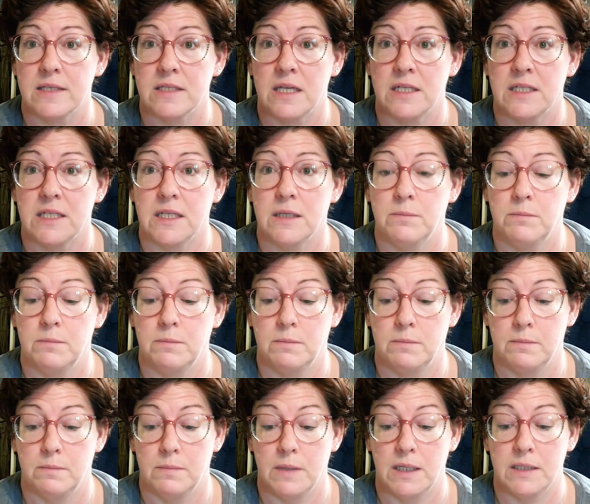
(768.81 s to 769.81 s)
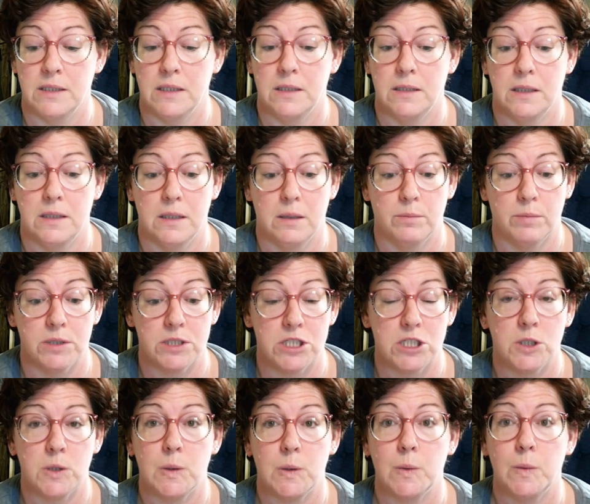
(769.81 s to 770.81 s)
I did the number
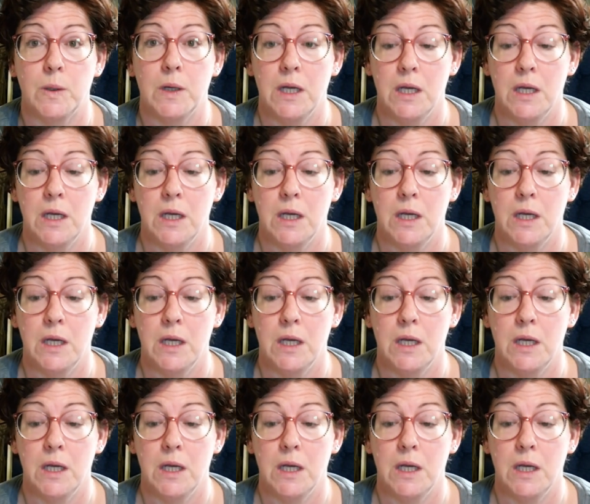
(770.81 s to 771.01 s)
2.